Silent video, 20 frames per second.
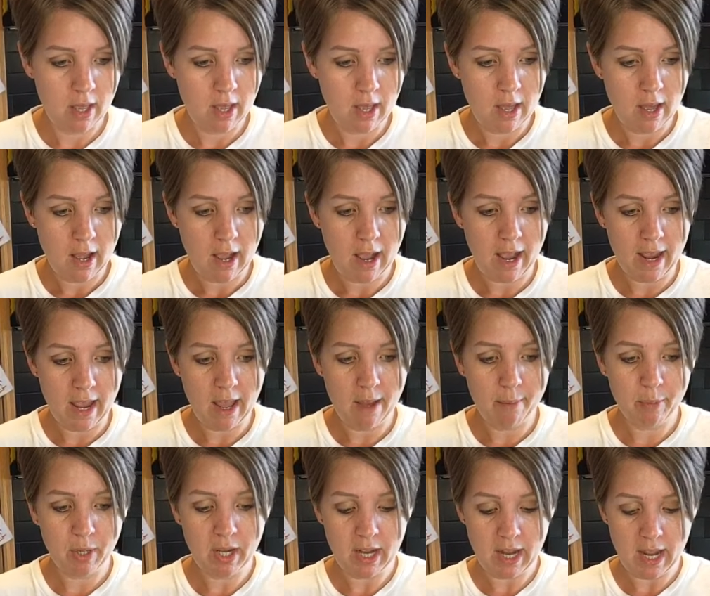I am
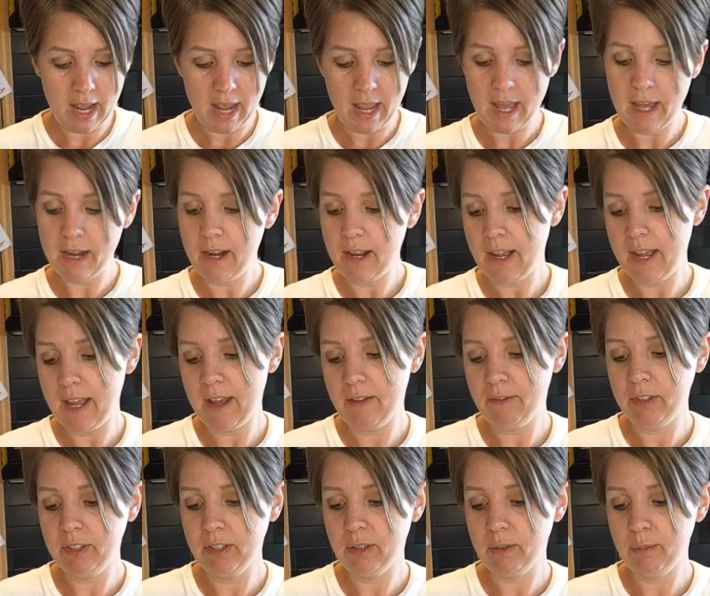going to add, I have a
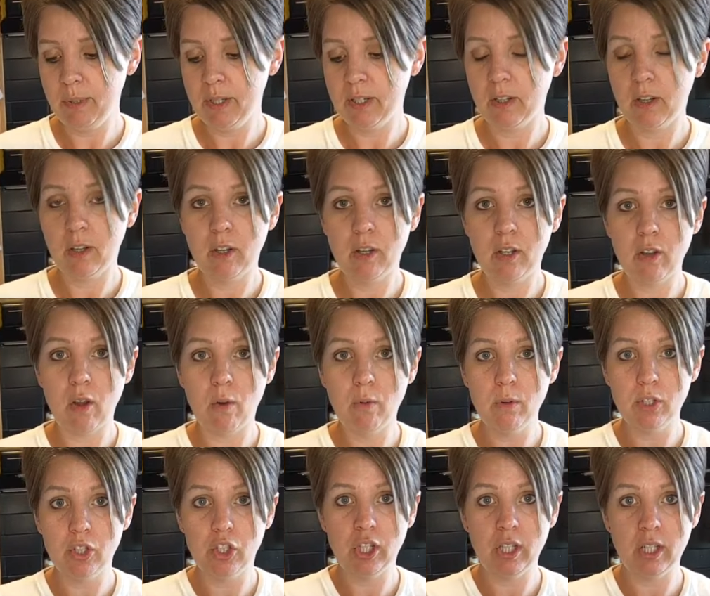little bit of goat
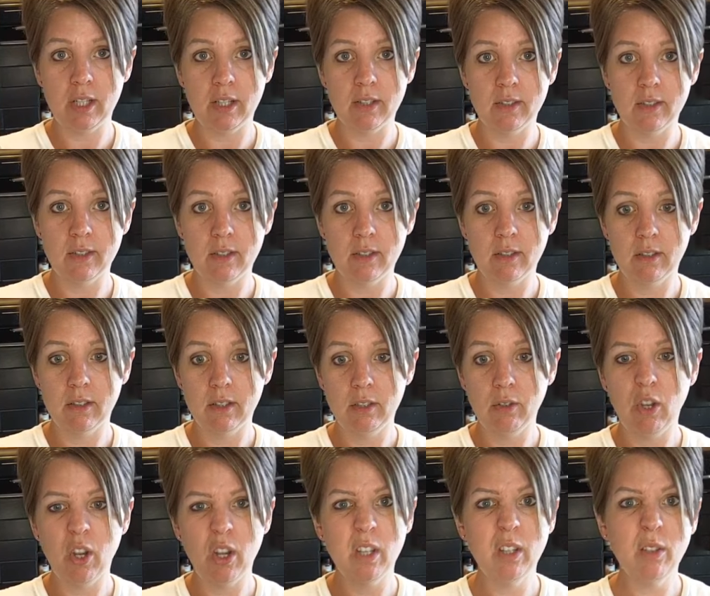cheese. You
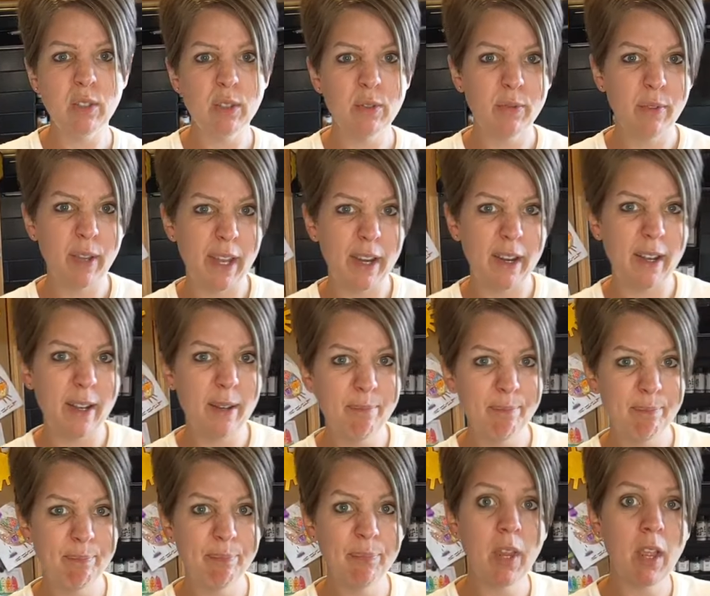could use feta.
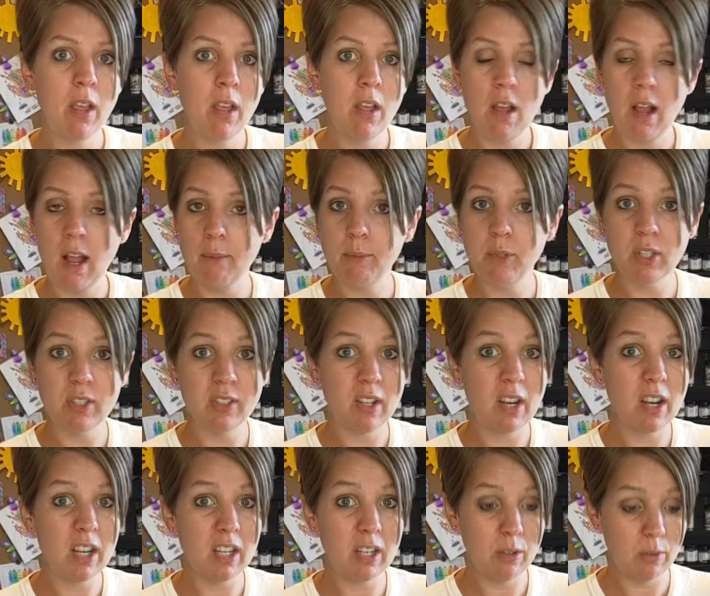I'm just
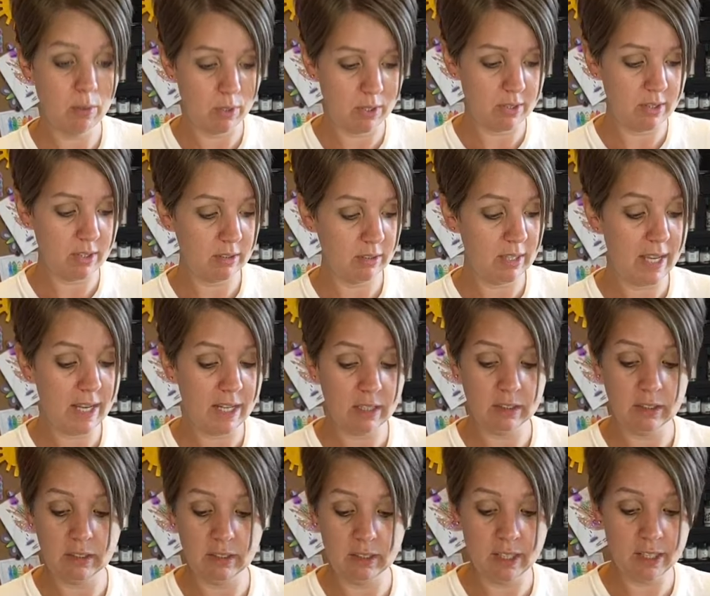going to use like
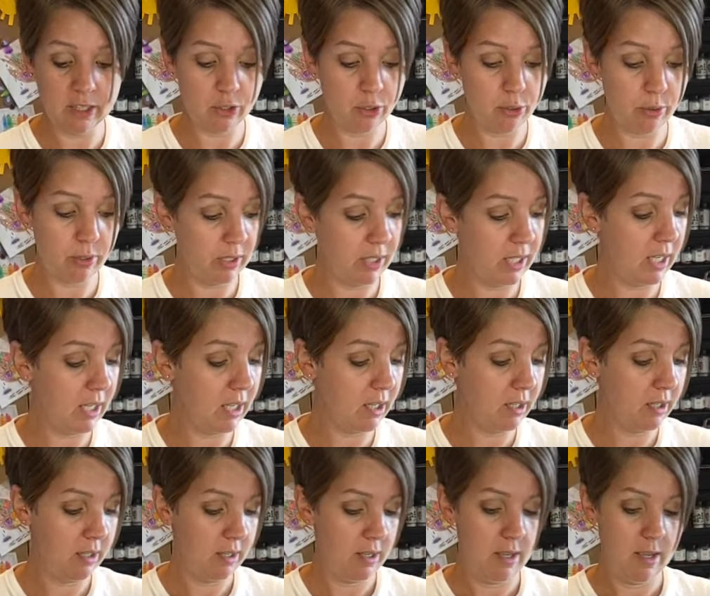literally,
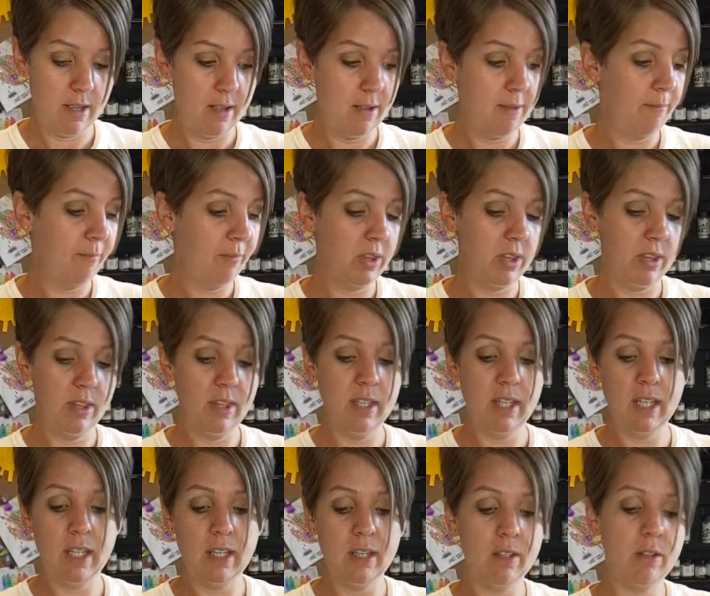
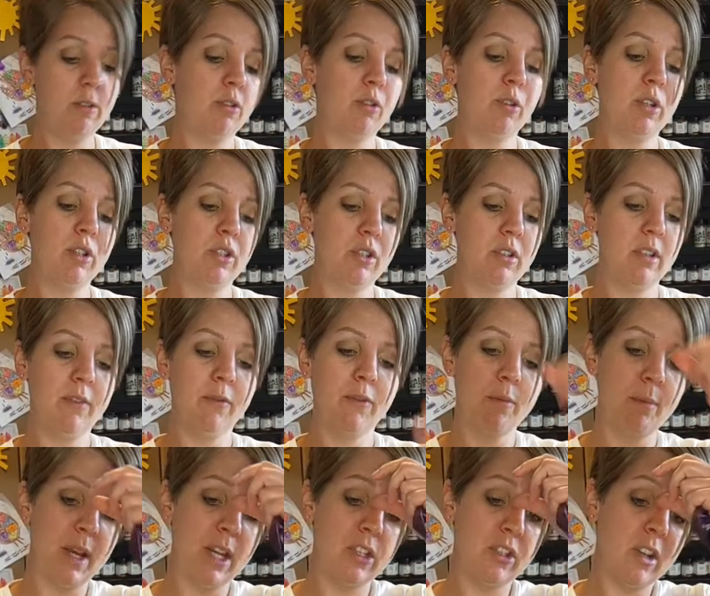the nutritional
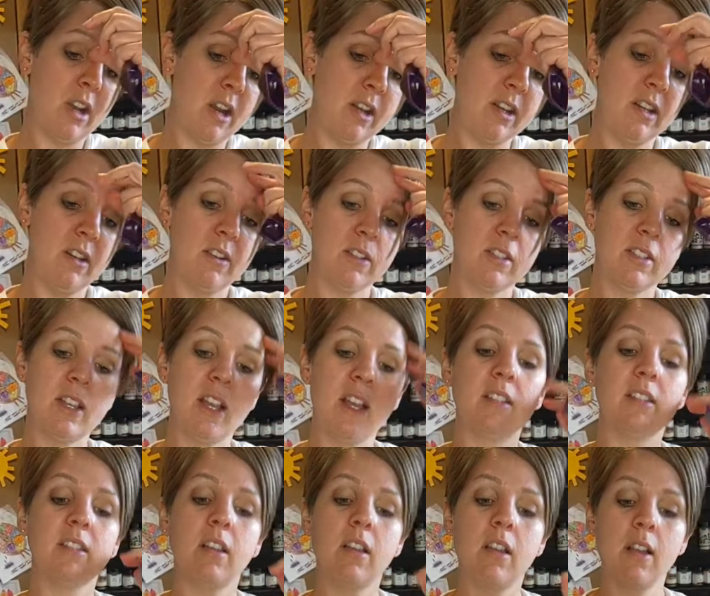information on here says
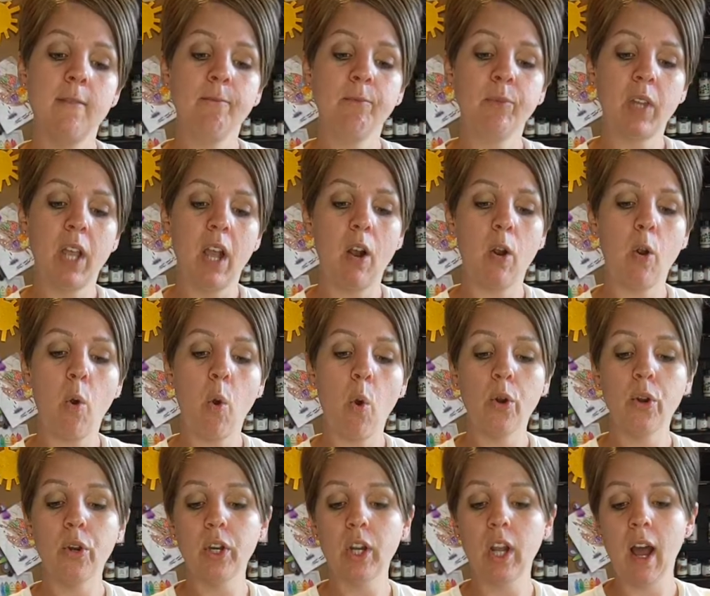a
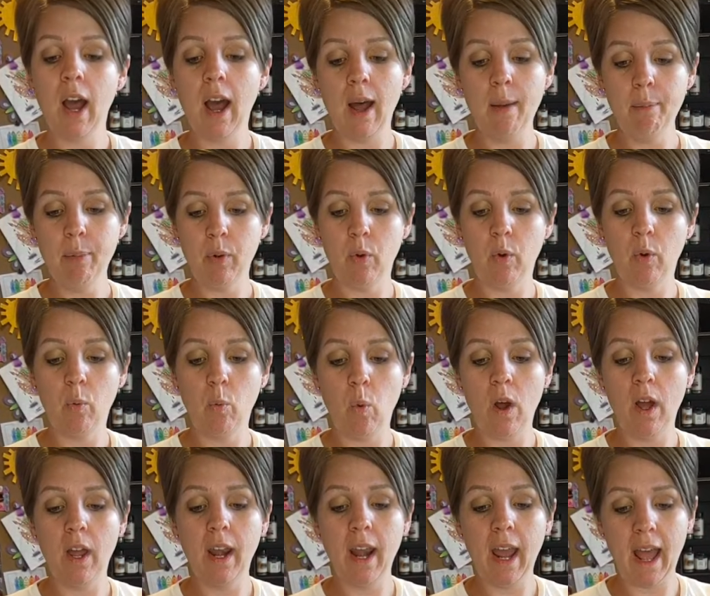1/4 cup or
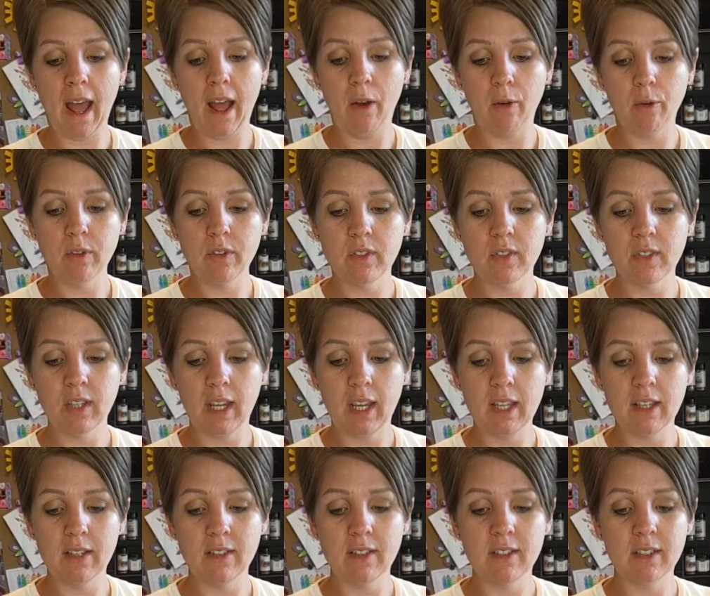1 ounce
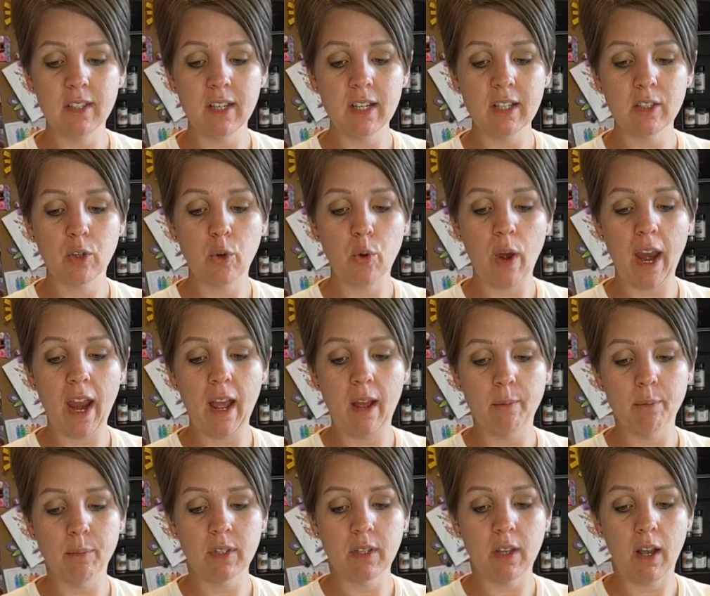is 6
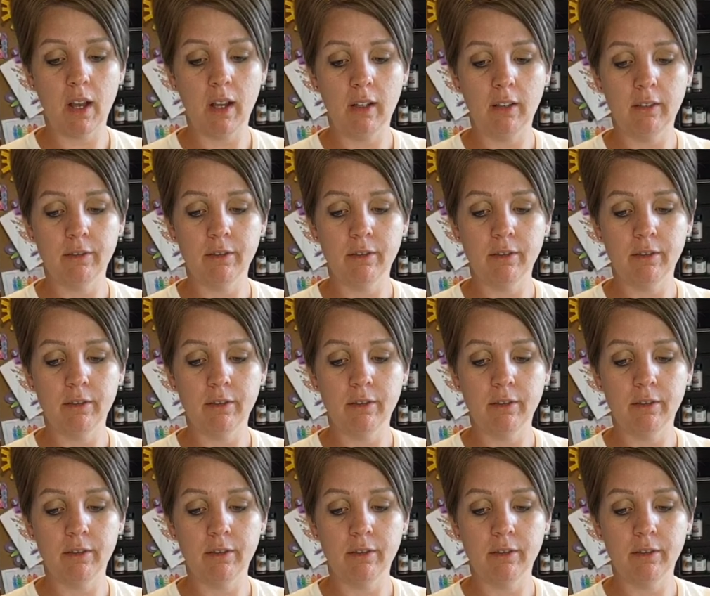grams of